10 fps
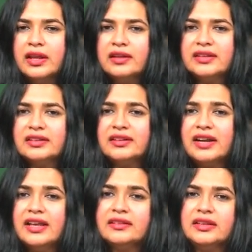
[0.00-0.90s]

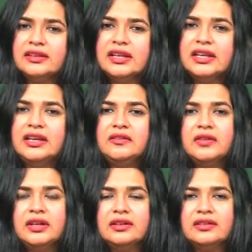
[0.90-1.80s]
satirizing the
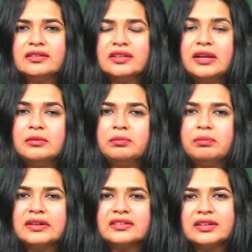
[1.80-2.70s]
events and
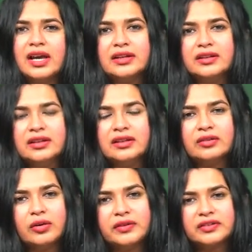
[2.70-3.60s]
personalities
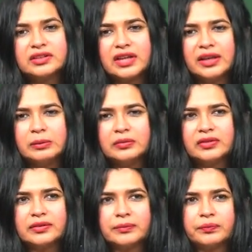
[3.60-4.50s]
of his
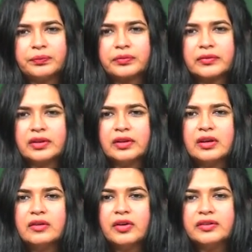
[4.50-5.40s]
times.
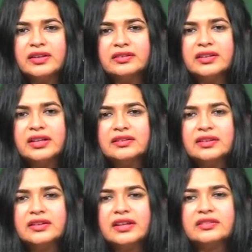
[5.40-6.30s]
For this
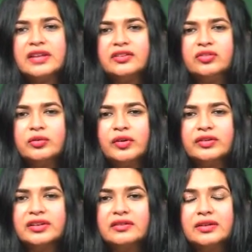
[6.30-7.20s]
reason, the statue
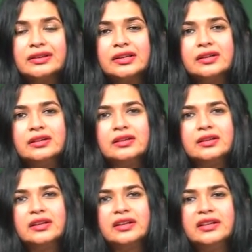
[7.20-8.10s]
was given the
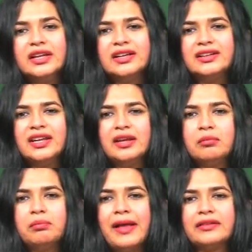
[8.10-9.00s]

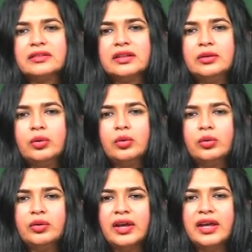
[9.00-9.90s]
nickname Pasquino,